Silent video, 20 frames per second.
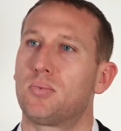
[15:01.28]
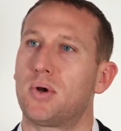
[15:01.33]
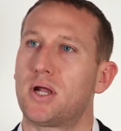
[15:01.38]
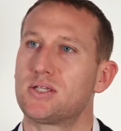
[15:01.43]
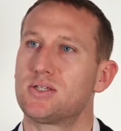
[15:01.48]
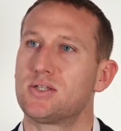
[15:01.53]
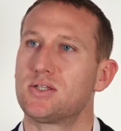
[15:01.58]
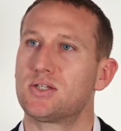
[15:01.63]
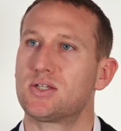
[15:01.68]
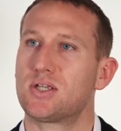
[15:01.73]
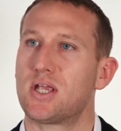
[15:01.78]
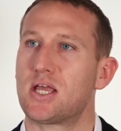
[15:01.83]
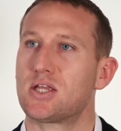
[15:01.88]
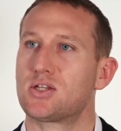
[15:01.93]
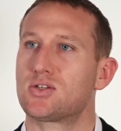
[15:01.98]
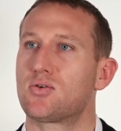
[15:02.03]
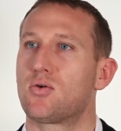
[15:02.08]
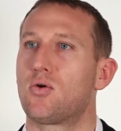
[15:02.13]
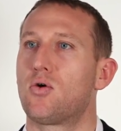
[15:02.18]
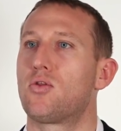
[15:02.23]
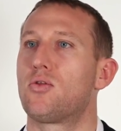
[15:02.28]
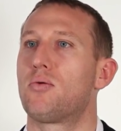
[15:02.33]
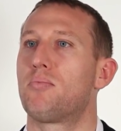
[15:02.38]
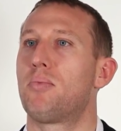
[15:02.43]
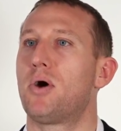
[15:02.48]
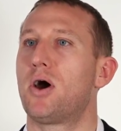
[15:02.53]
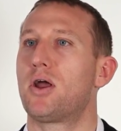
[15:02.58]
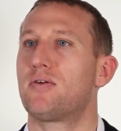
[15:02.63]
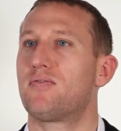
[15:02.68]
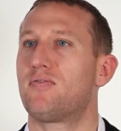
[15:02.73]
presence test or the
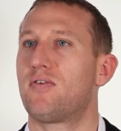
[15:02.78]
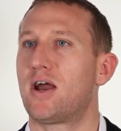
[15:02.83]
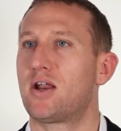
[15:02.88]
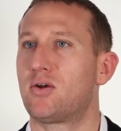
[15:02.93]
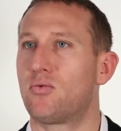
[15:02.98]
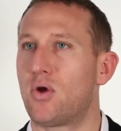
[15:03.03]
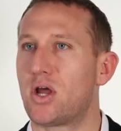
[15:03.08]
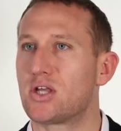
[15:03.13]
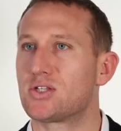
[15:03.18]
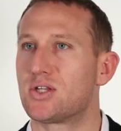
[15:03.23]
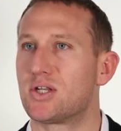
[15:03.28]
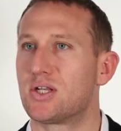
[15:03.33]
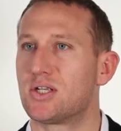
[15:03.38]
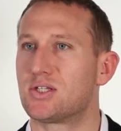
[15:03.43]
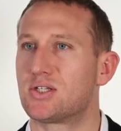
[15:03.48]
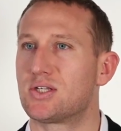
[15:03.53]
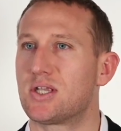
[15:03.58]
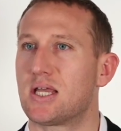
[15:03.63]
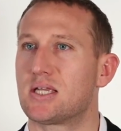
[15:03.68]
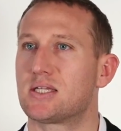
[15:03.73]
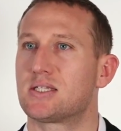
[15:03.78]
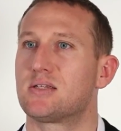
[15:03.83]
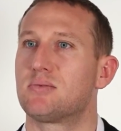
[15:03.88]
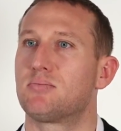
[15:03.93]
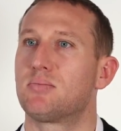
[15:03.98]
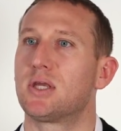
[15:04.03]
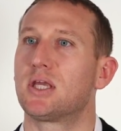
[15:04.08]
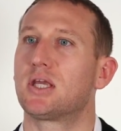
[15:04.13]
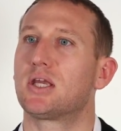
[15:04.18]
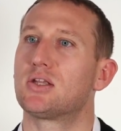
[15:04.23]
bona fide residence test to
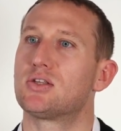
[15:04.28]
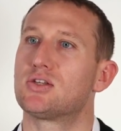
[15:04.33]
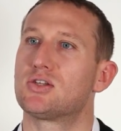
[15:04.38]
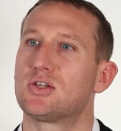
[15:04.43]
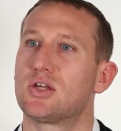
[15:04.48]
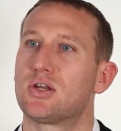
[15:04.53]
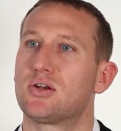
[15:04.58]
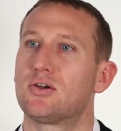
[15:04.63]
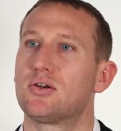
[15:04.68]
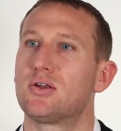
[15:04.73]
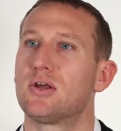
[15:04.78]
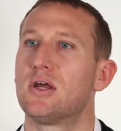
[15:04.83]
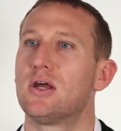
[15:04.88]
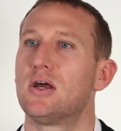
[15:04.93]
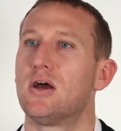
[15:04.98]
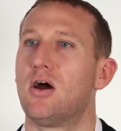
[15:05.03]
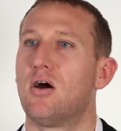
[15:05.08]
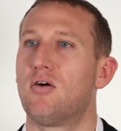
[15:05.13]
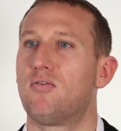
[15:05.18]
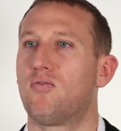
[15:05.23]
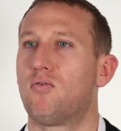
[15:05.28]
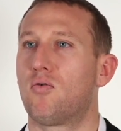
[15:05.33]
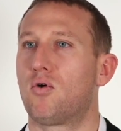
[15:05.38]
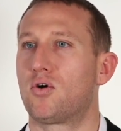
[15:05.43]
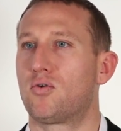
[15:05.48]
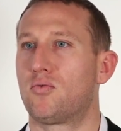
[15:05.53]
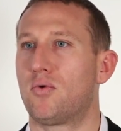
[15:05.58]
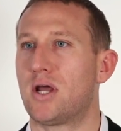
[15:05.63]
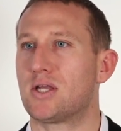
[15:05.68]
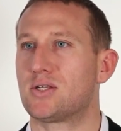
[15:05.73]
be considered a
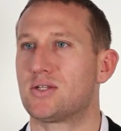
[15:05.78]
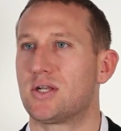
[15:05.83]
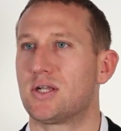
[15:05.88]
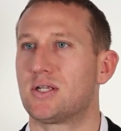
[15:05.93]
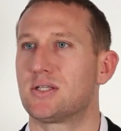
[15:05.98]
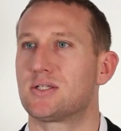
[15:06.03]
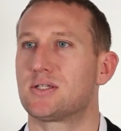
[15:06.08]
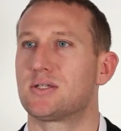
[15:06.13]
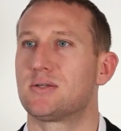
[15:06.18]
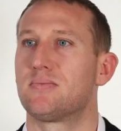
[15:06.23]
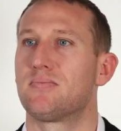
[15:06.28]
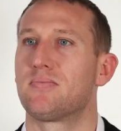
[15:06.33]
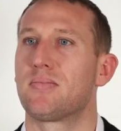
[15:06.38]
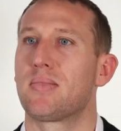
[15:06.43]
foreign resident.